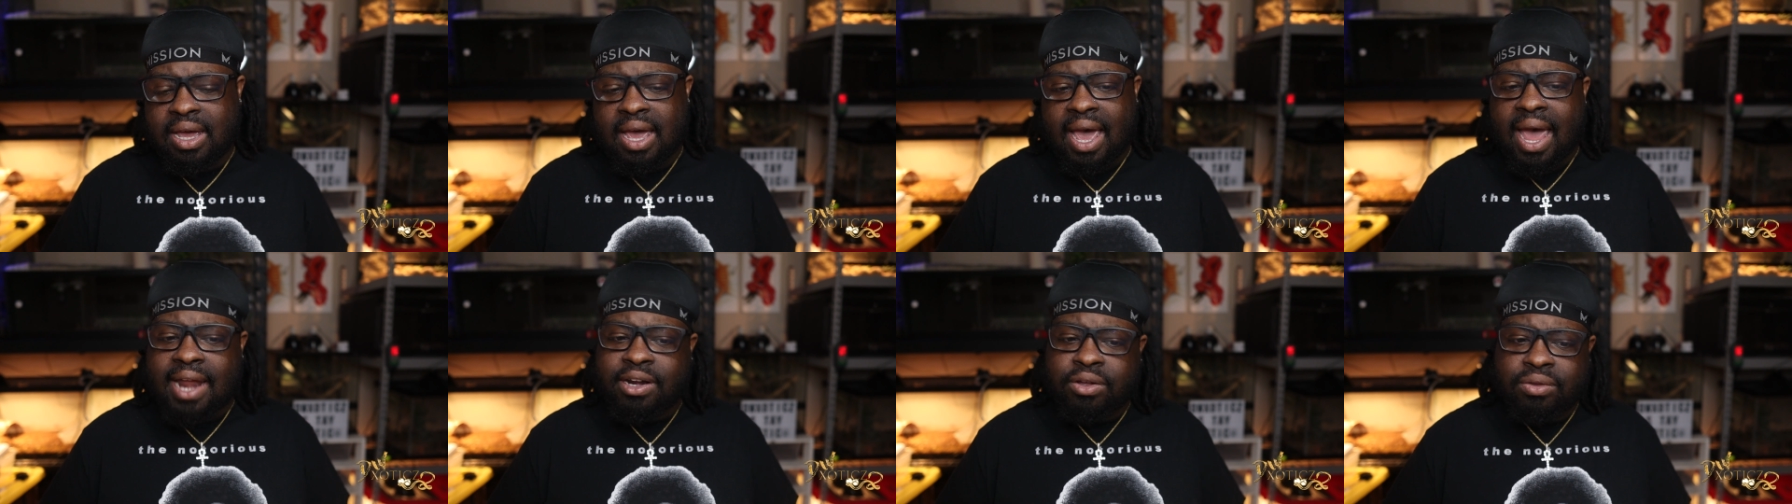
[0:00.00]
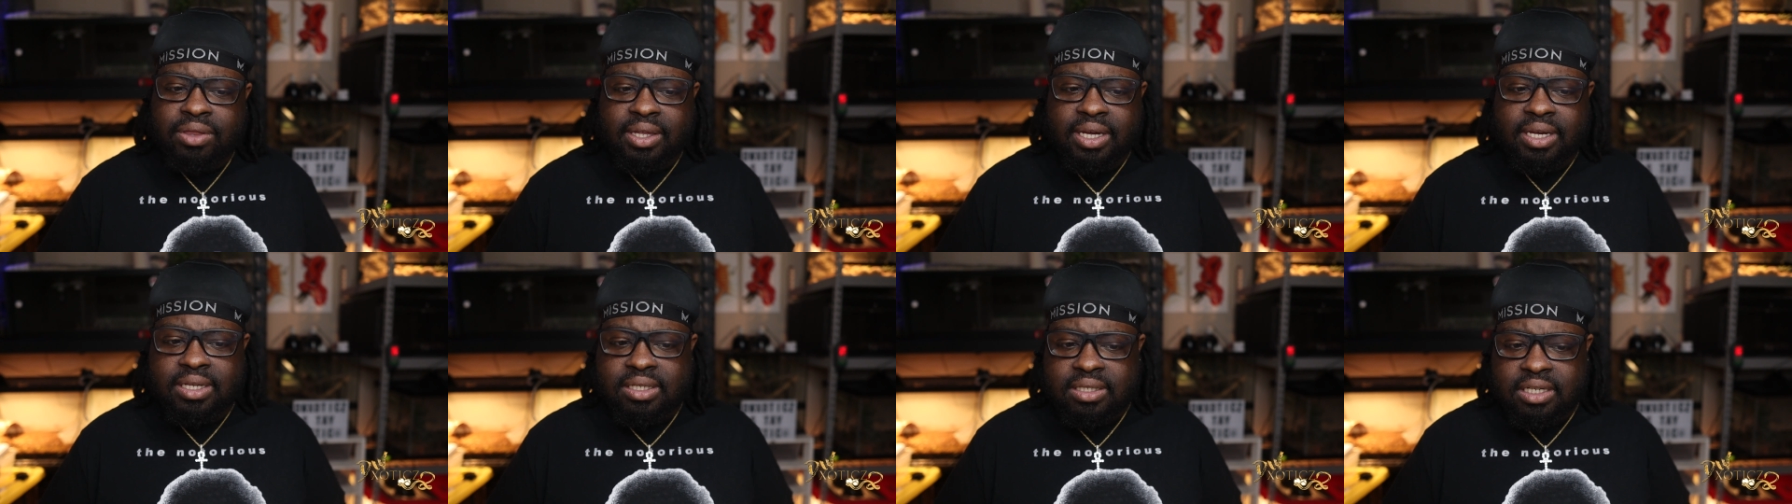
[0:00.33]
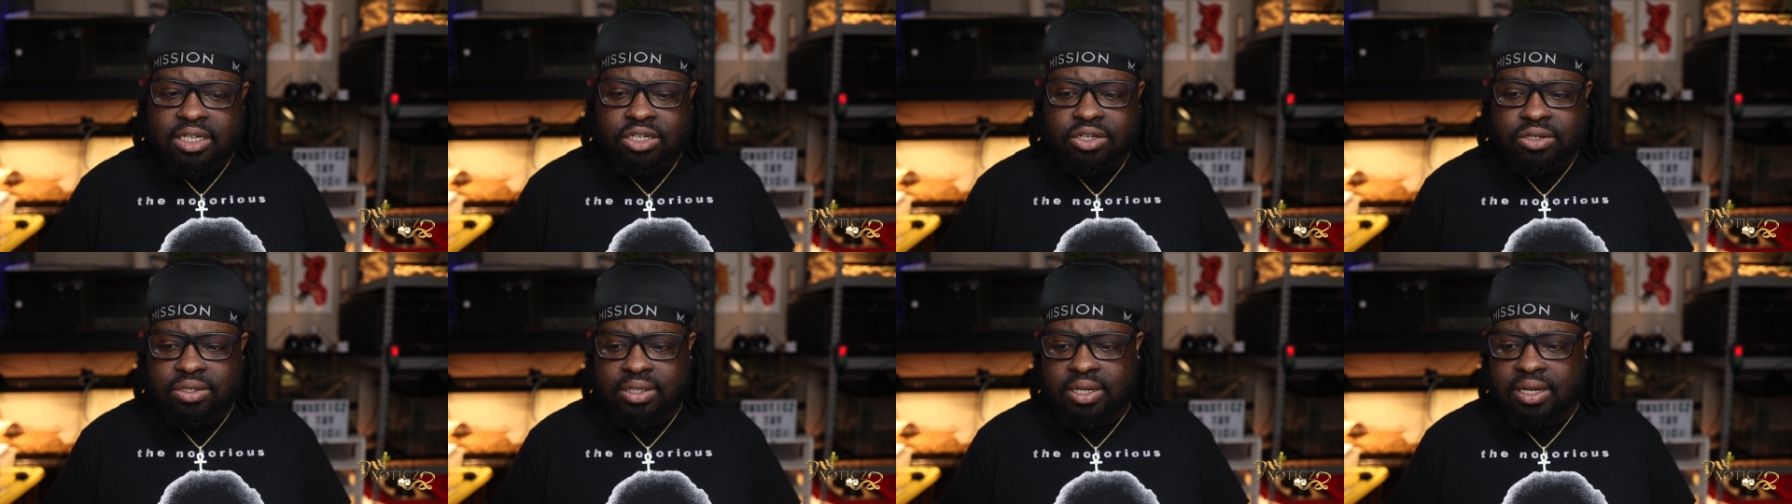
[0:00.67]
I do think it's
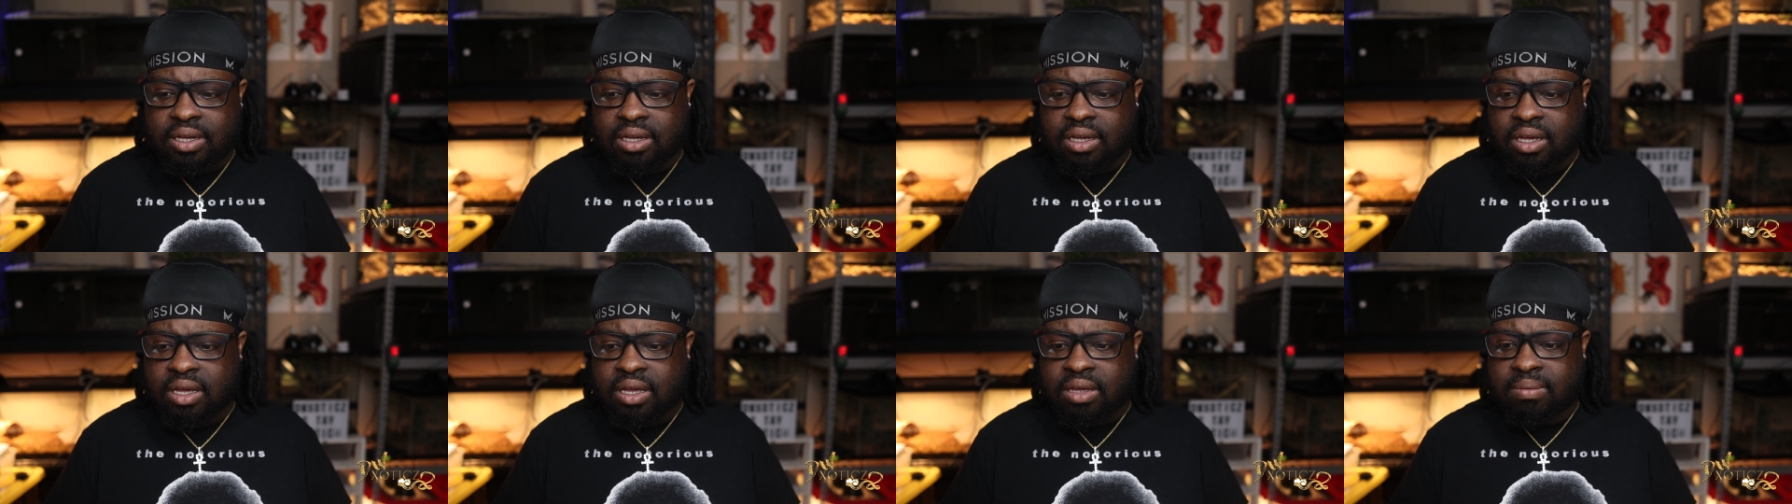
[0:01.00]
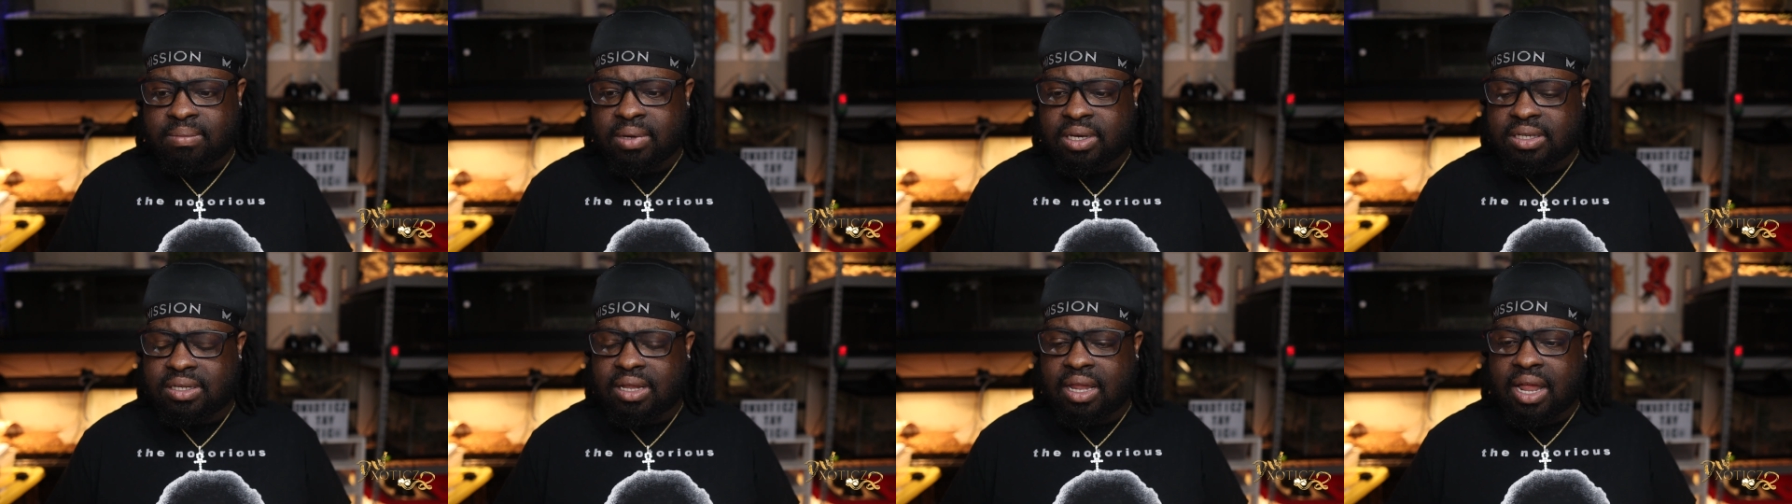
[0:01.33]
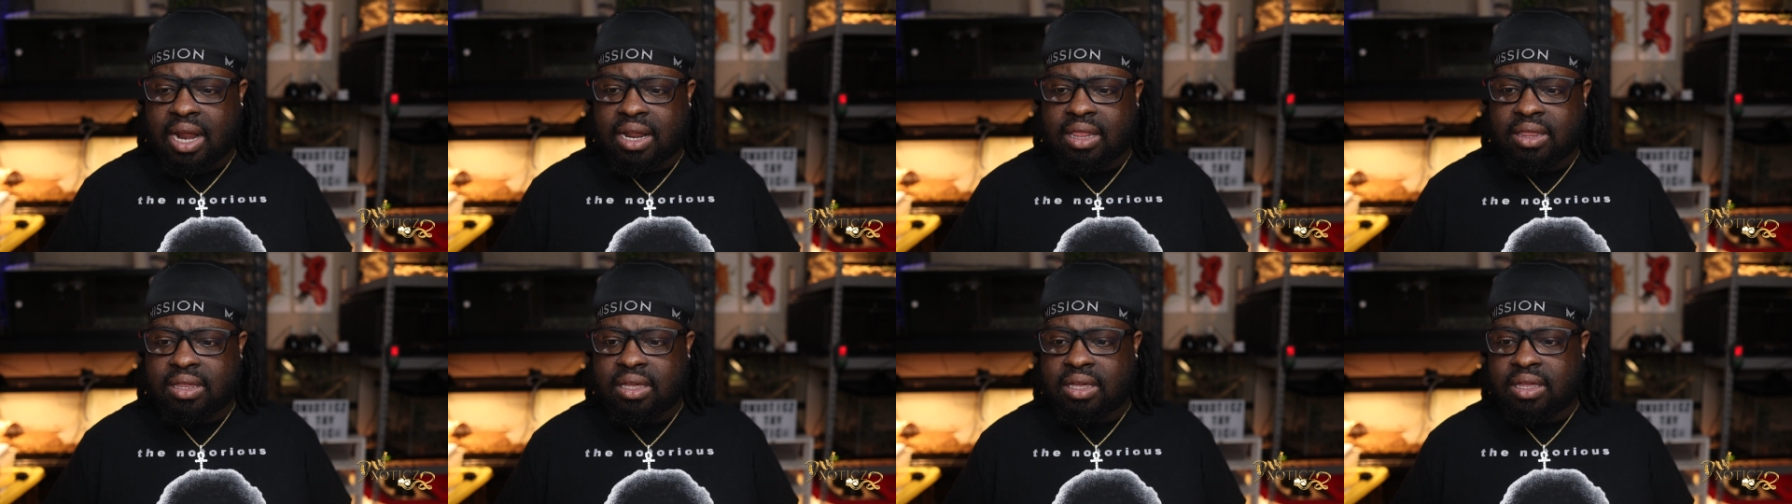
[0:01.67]
interesting because a
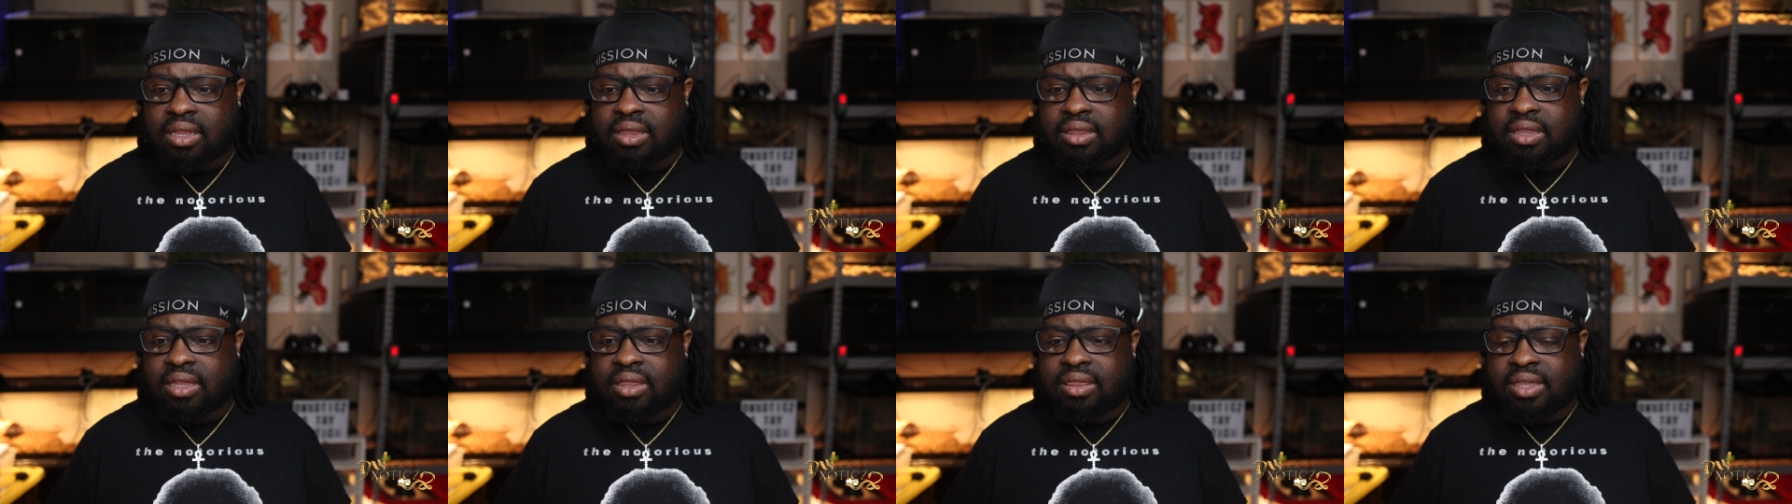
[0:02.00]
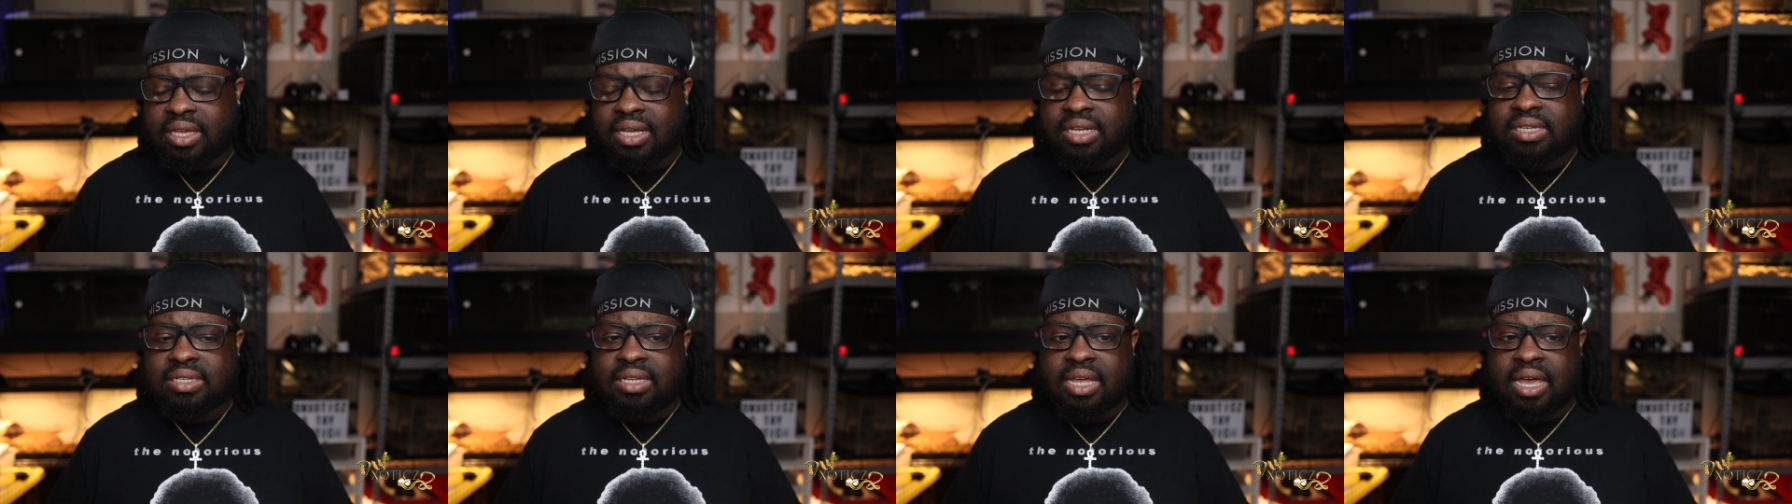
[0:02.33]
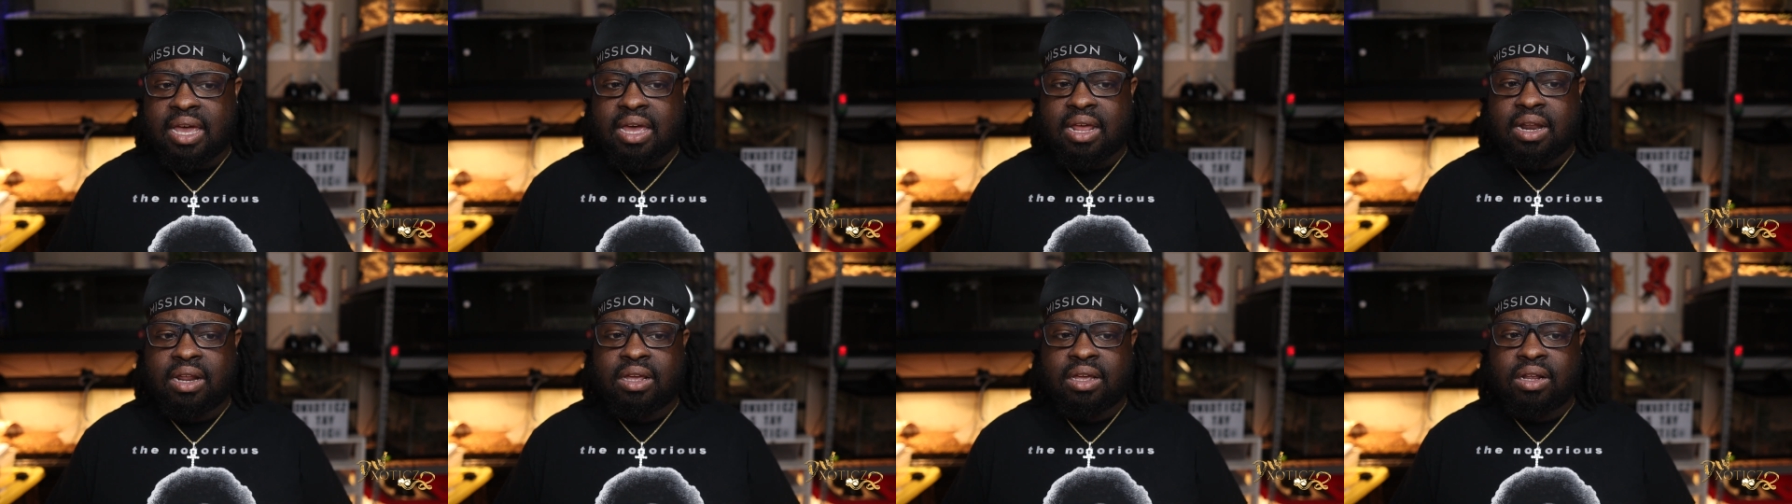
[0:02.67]
lot of the things that,